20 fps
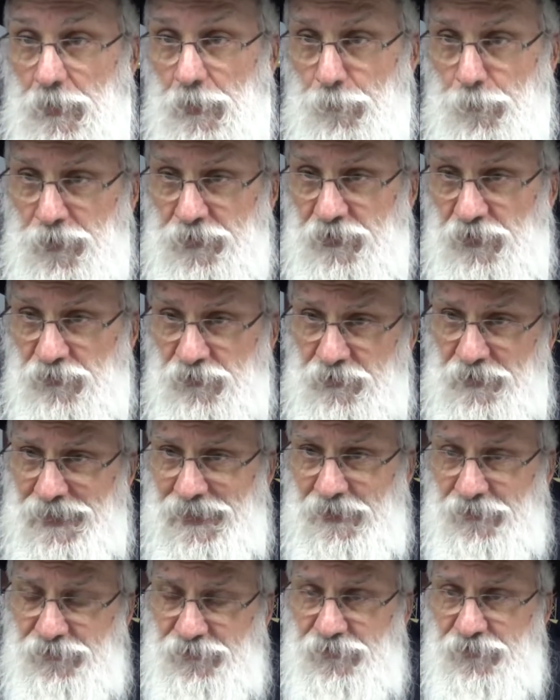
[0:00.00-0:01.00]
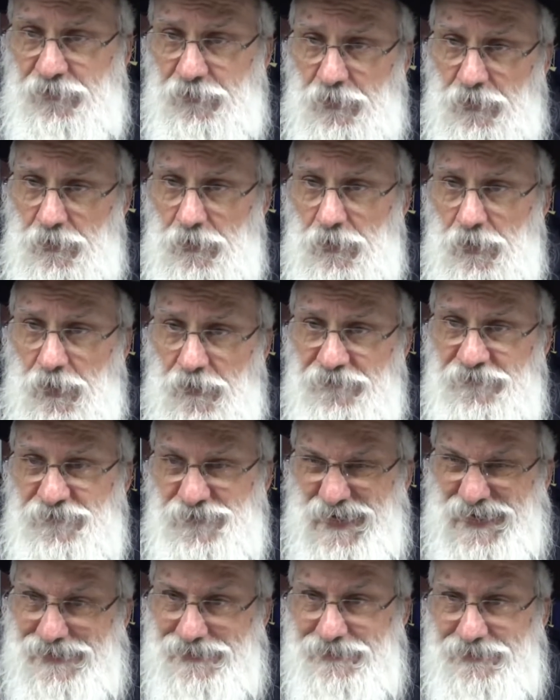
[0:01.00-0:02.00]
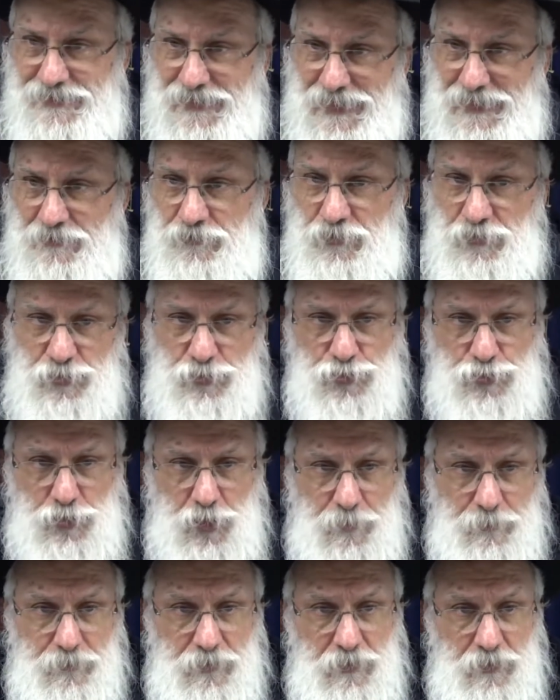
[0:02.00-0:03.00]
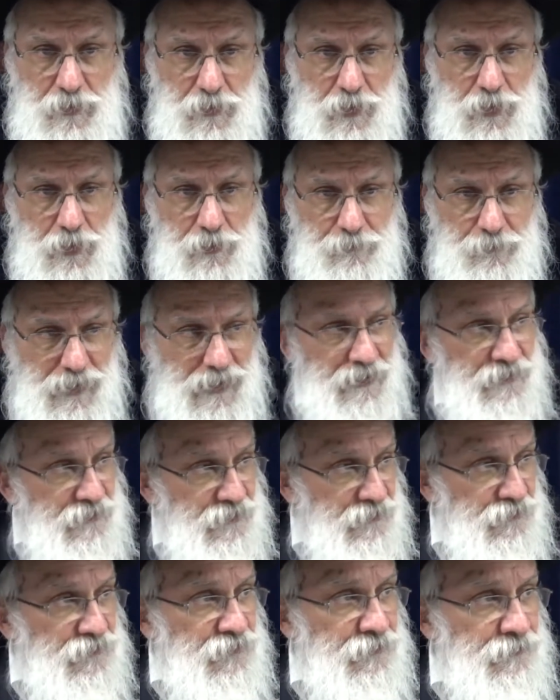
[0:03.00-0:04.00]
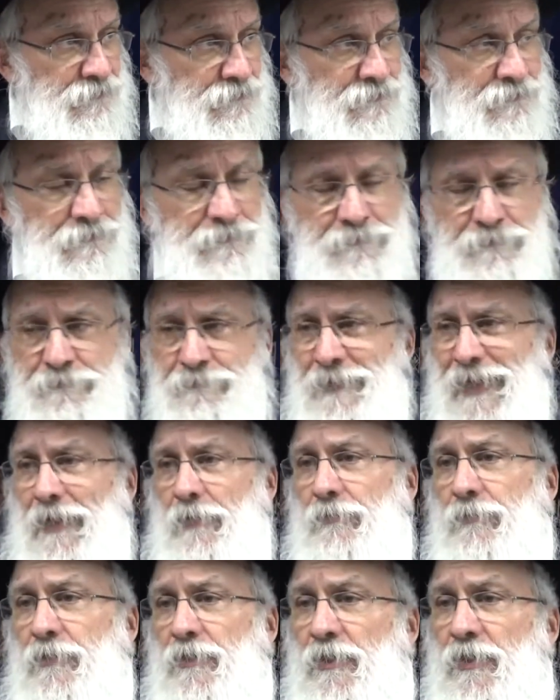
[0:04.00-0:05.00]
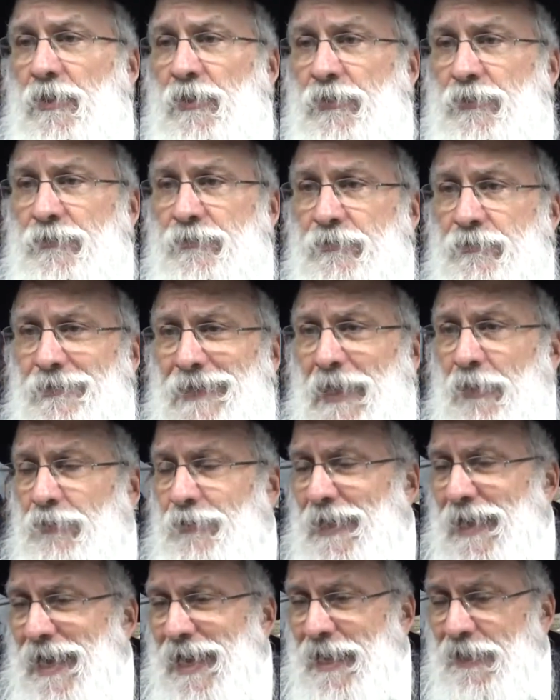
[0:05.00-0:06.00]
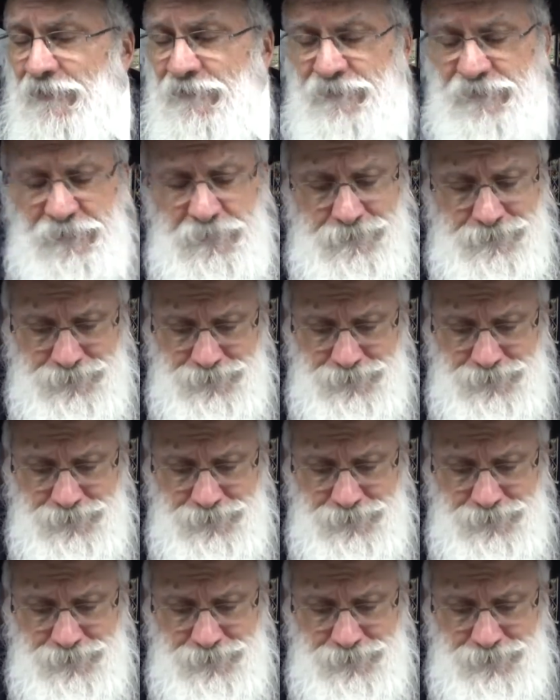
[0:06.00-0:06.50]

but there's less effect on the neshama by this. Now you have